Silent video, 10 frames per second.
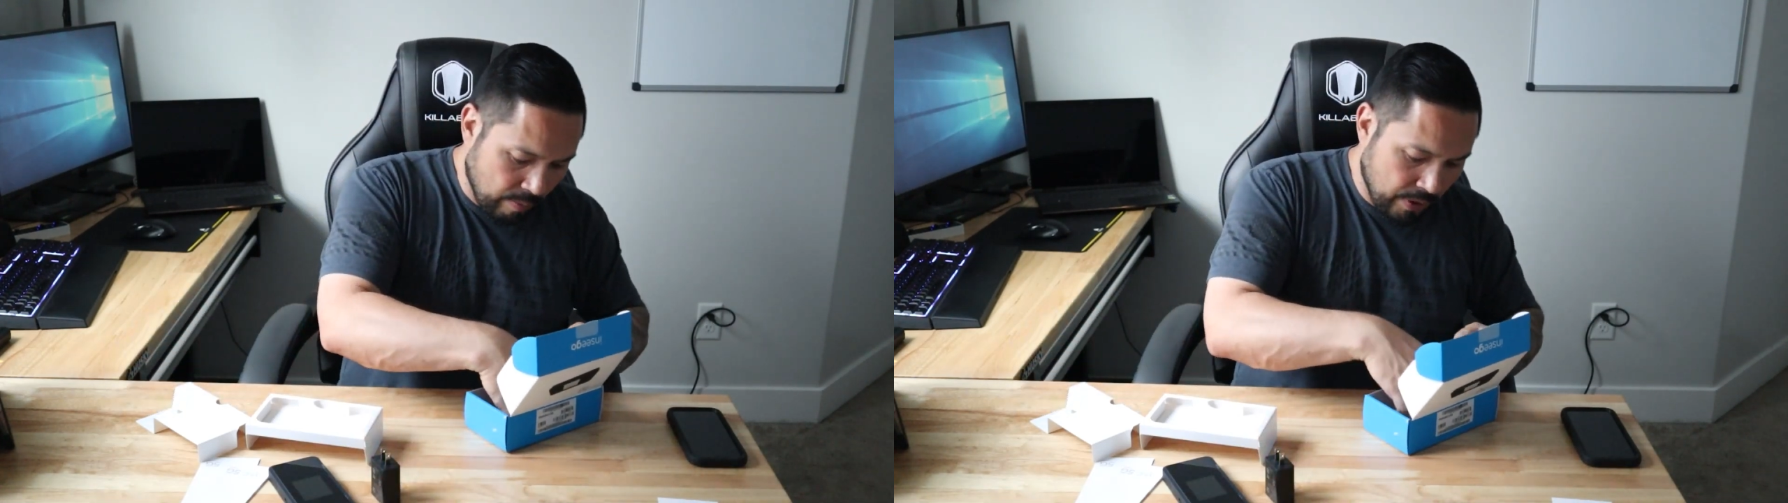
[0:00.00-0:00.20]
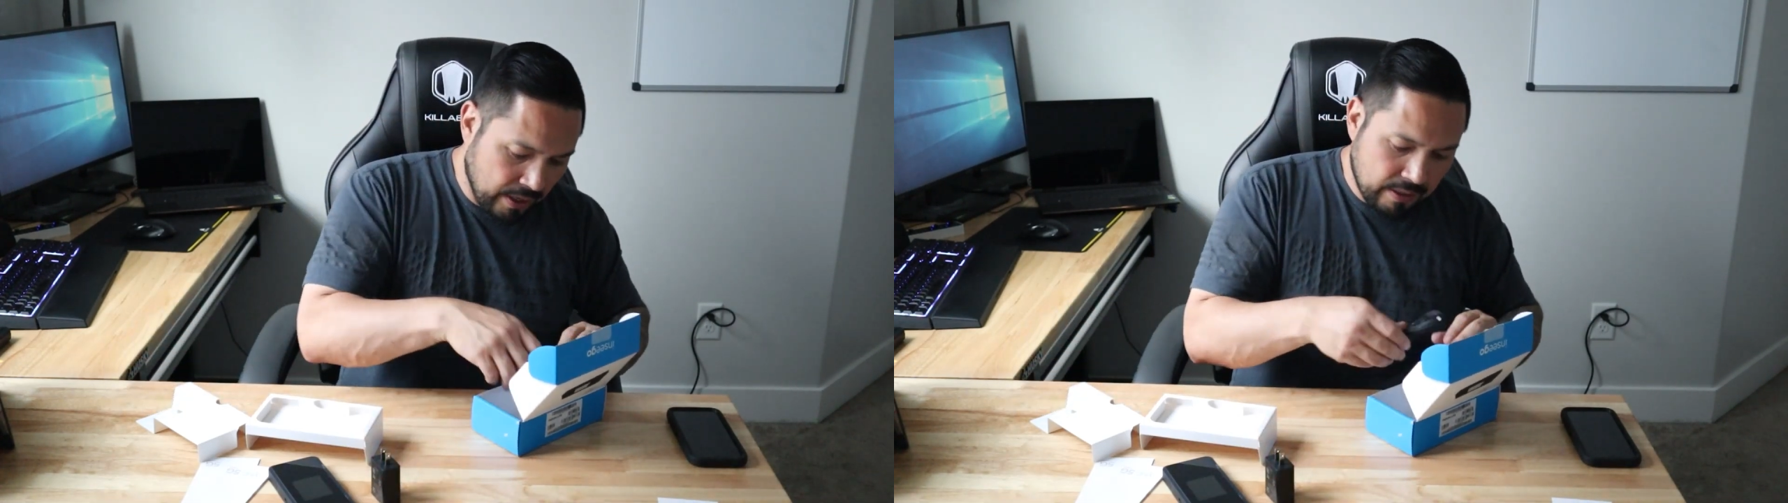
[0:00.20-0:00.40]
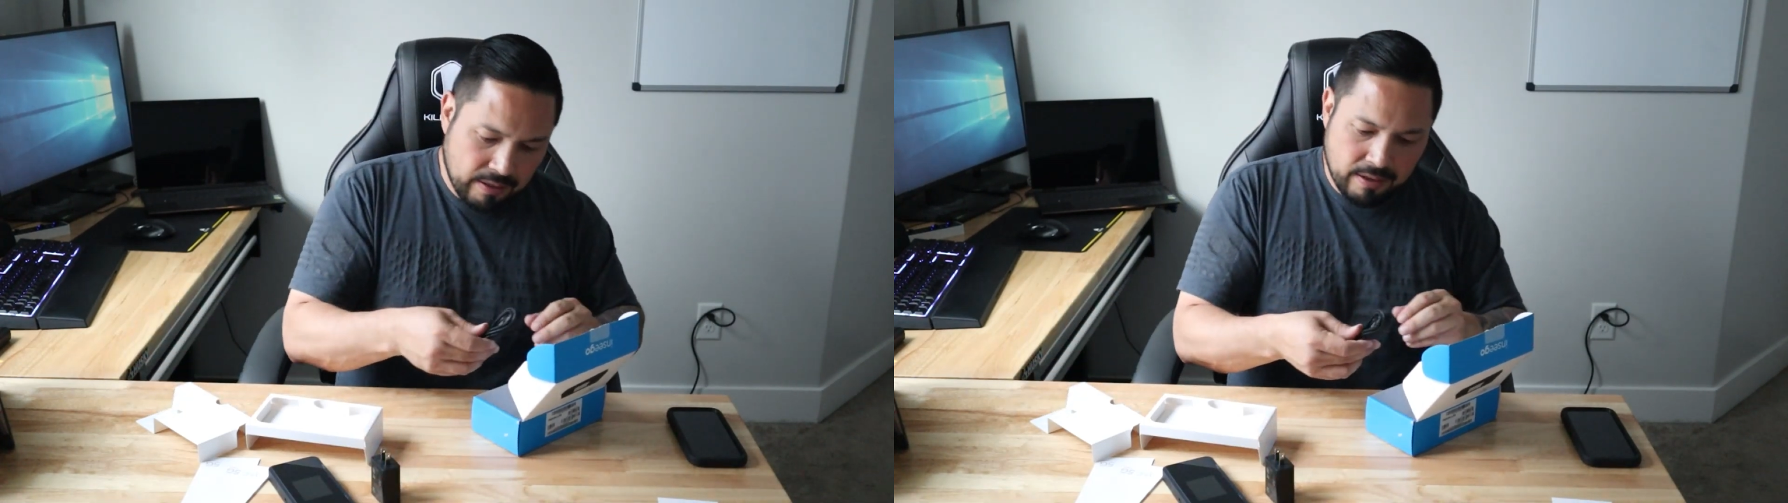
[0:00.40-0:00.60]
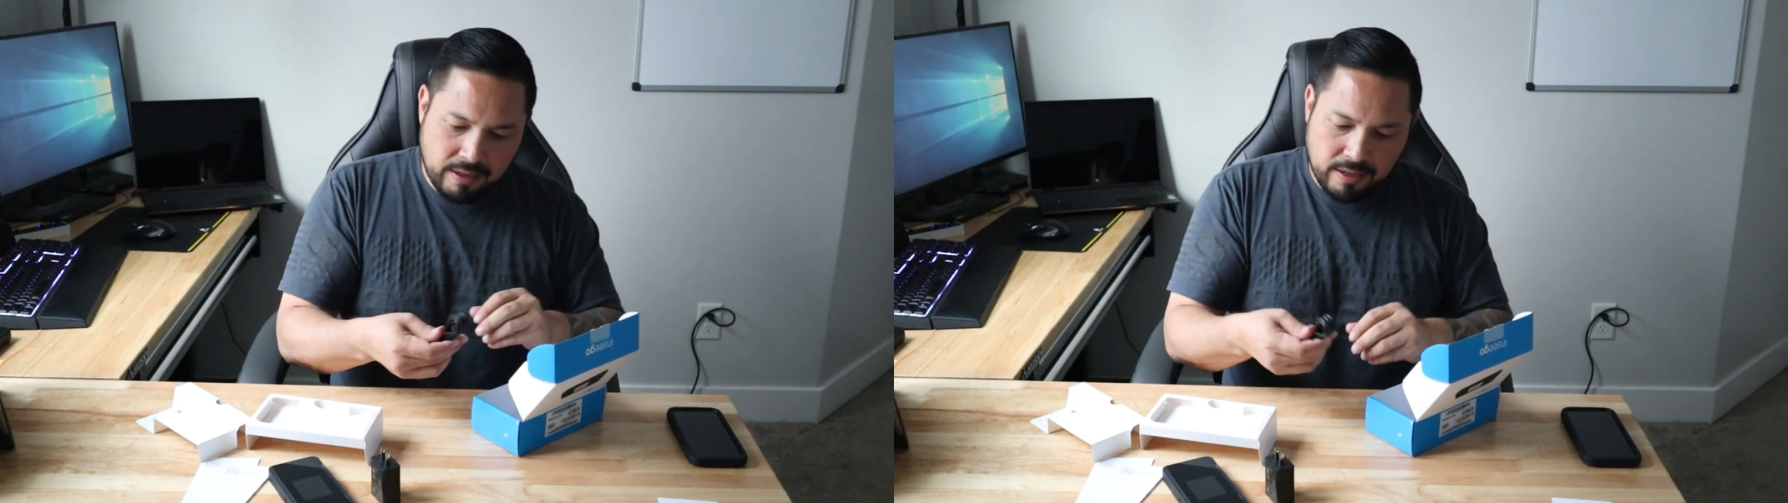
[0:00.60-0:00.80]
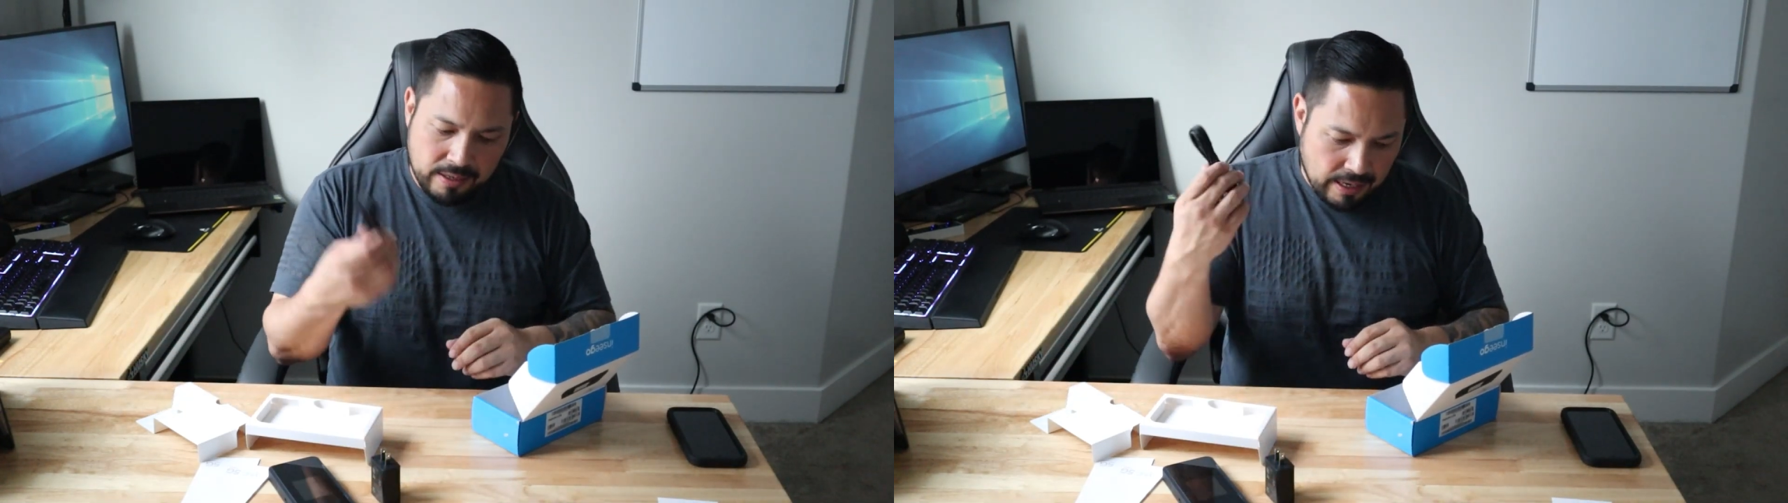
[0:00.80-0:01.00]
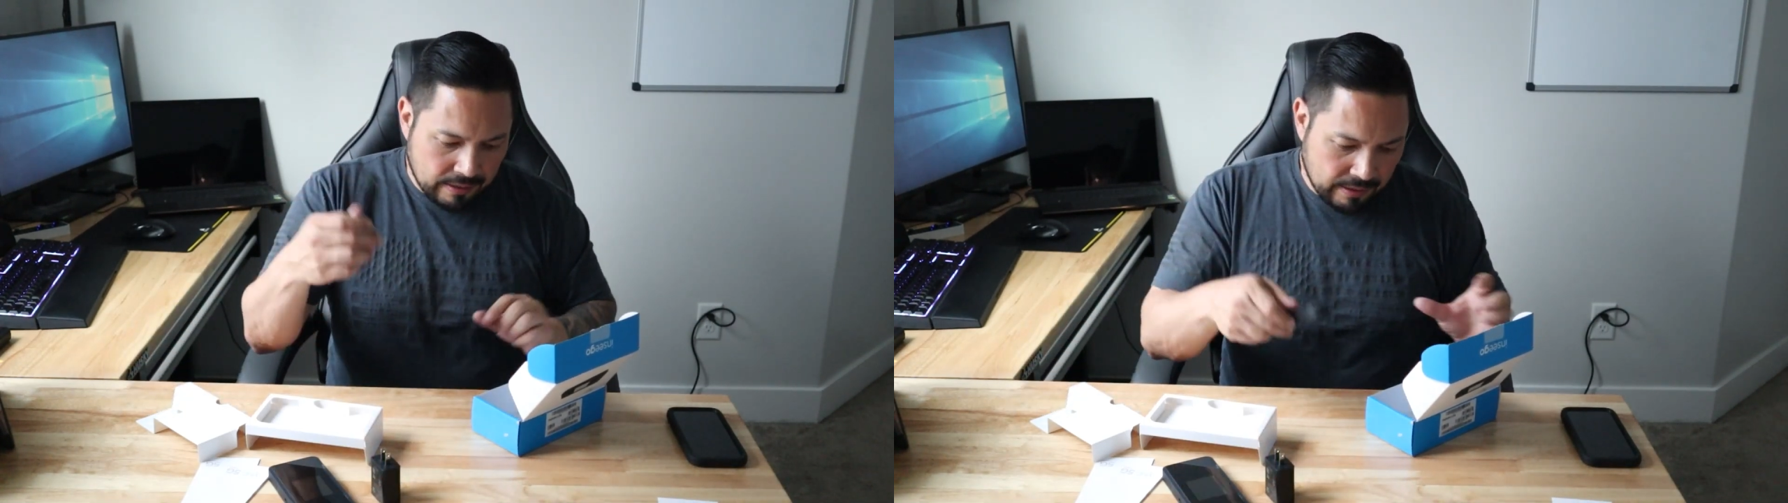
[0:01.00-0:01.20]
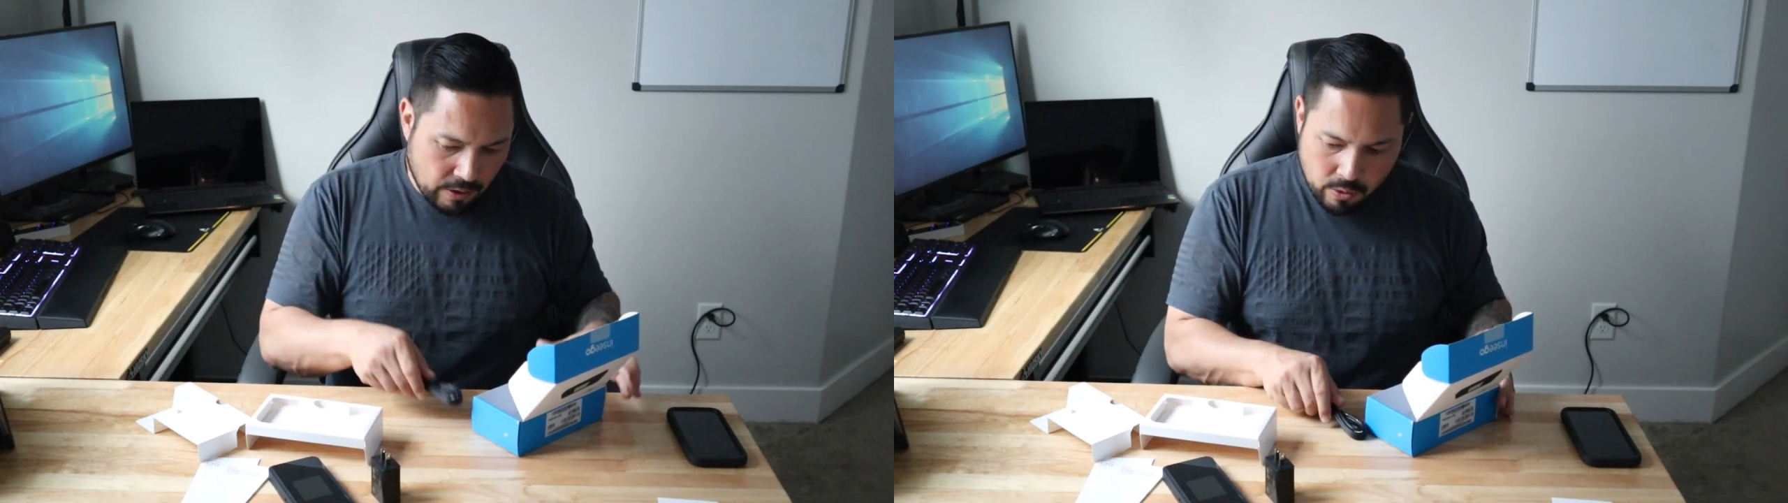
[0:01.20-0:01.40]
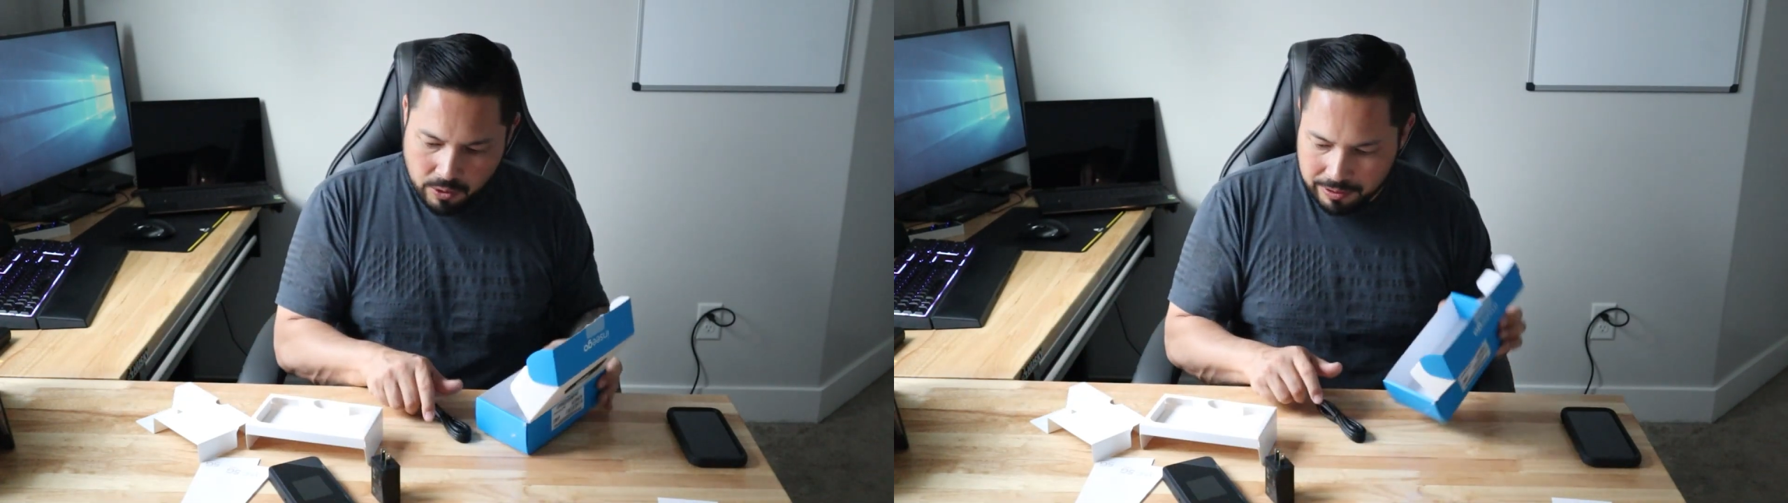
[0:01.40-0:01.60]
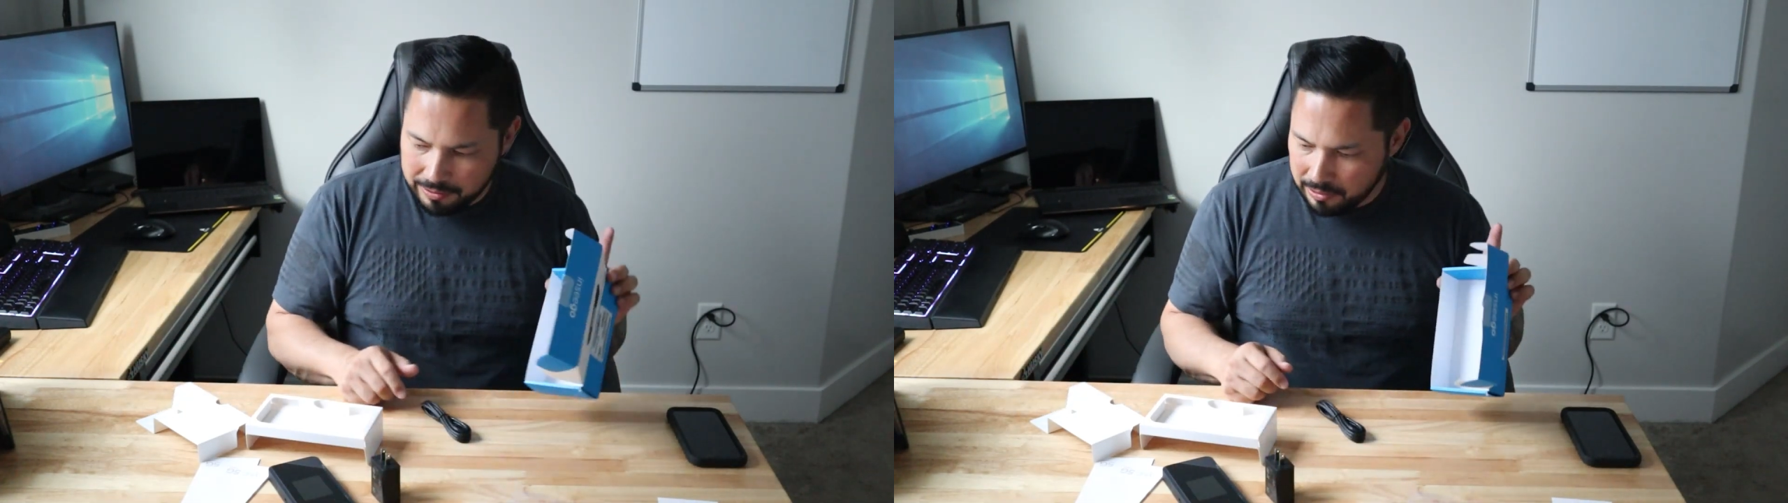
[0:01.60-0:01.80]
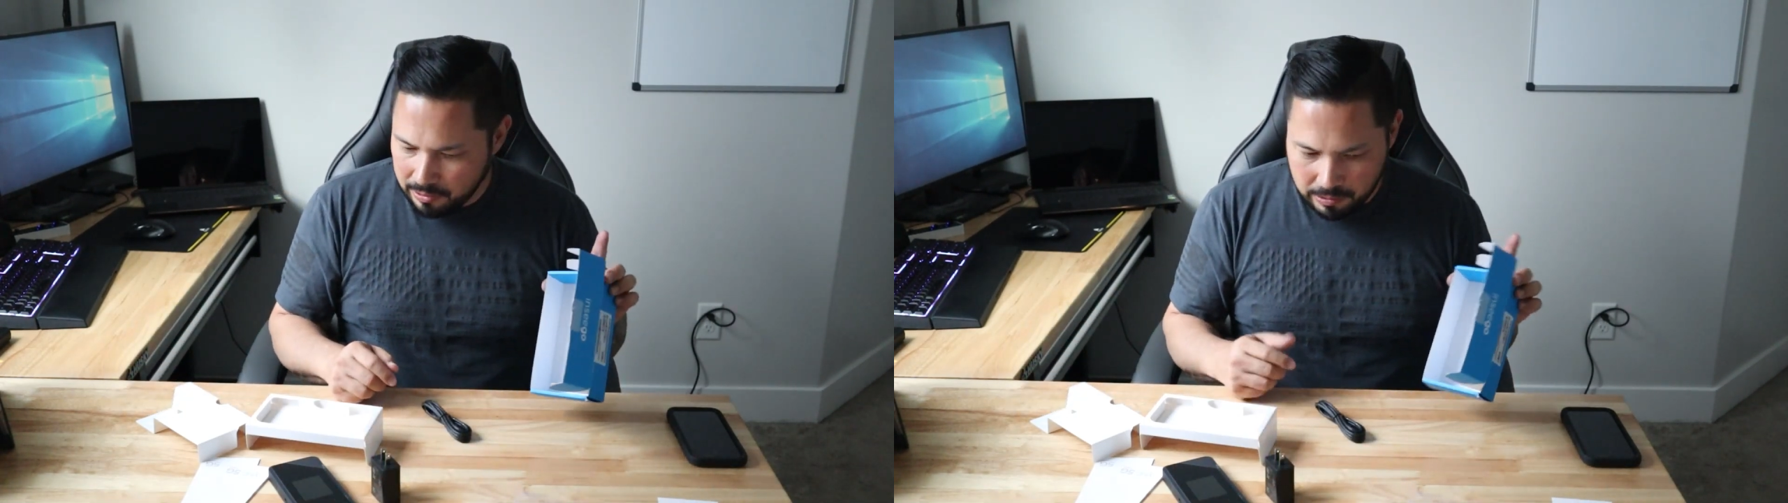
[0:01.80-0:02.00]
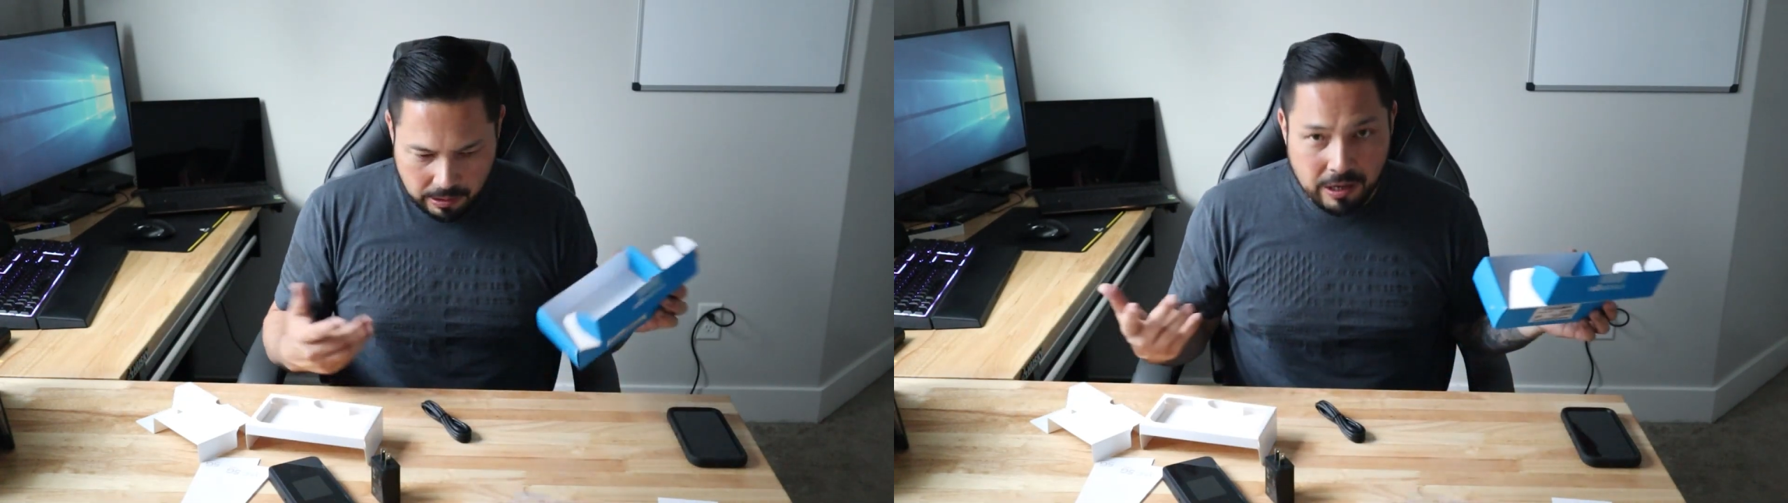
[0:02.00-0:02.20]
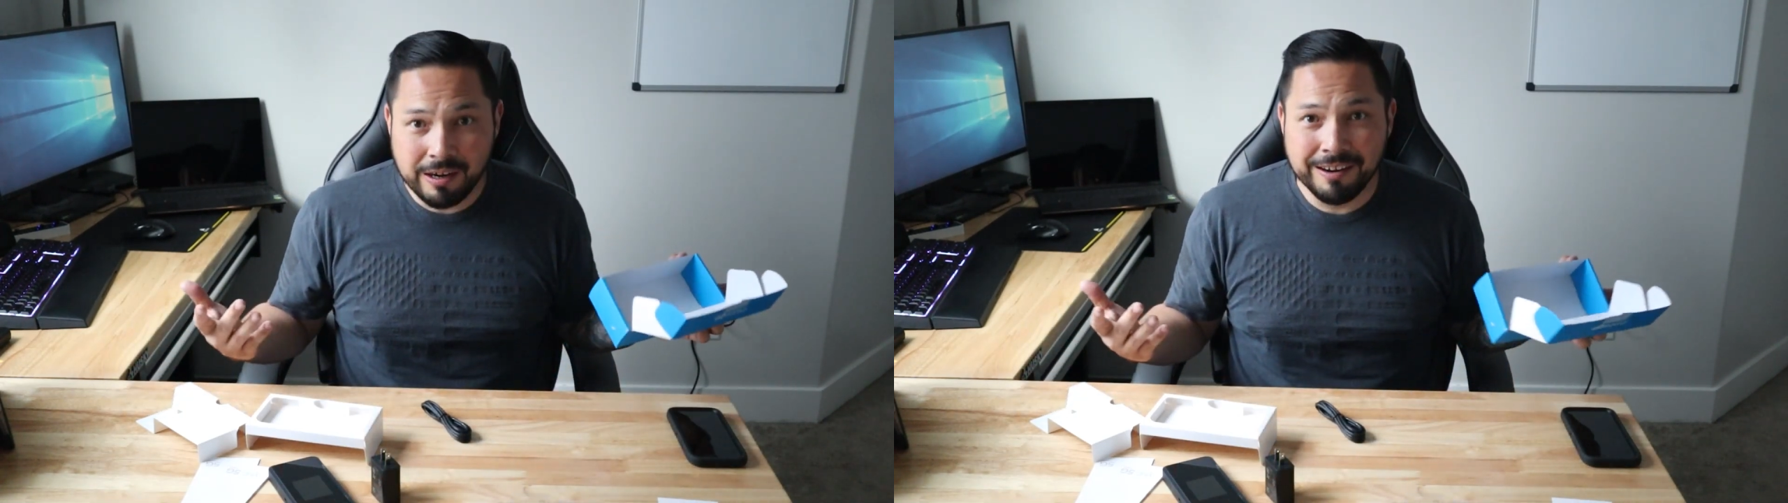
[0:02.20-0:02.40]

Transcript: But yeah, and then the cord, so